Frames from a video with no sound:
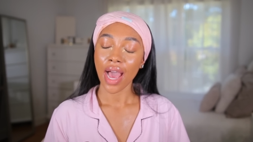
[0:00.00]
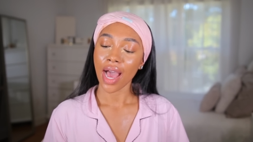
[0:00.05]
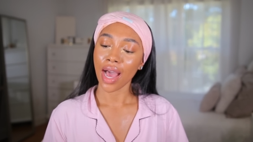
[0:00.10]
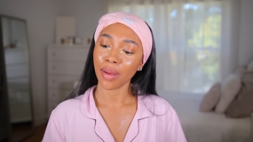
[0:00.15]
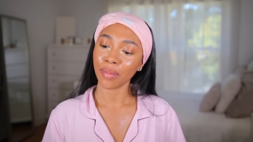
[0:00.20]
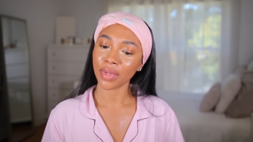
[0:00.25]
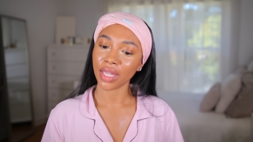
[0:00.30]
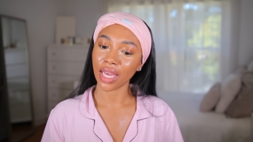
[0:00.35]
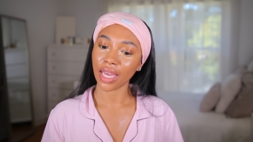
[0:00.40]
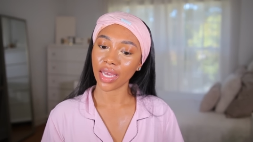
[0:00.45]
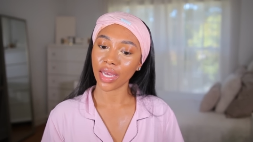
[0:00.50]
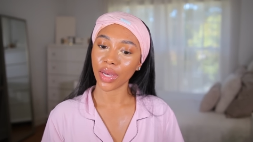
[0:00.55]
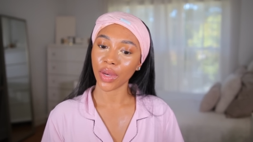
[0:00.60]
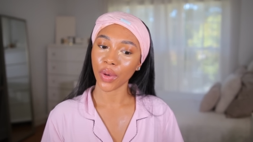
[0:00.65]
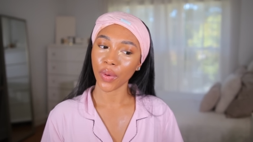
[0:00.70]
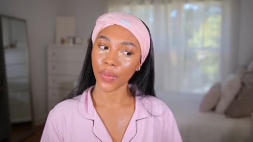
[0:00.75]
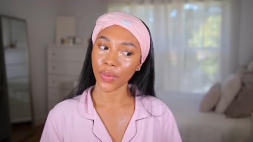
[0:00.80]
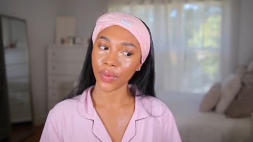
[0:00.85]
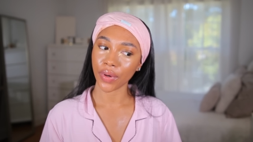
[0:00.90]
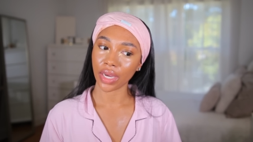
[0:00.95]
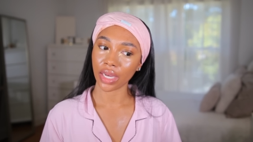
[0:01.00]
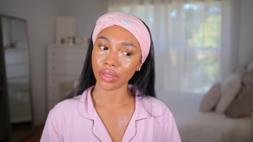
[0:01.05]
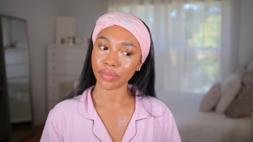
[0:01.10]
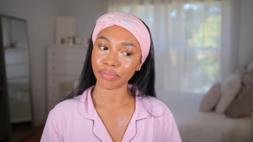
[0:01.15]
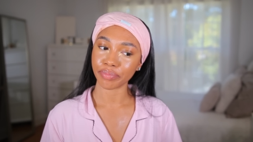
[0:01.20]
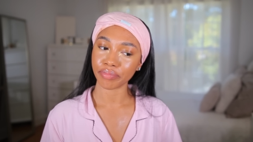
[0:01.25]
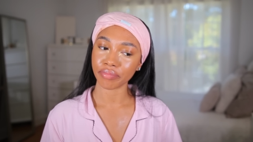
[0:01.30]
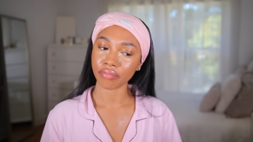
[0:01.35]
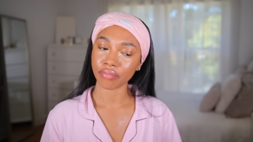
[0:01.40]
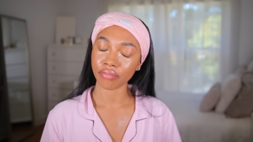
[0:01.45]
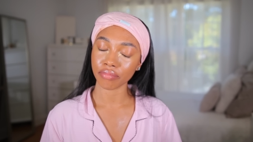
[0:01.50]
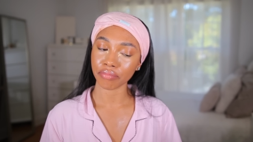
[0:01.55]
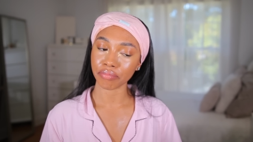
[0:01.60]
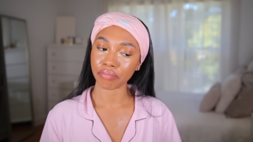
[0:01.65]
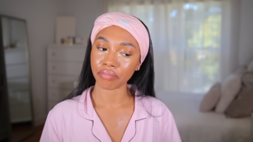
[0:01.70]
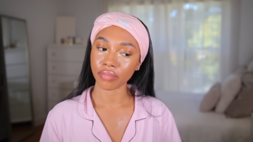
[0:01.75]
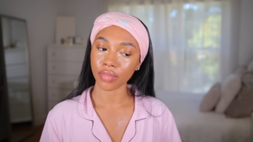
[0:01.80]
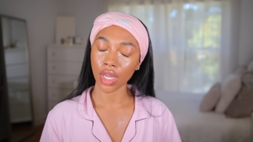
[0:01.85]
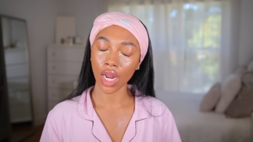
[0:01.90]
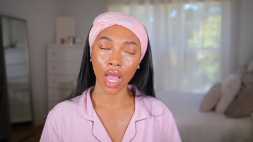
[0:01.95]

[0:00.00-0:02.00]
I'm like, hold on. Hmm.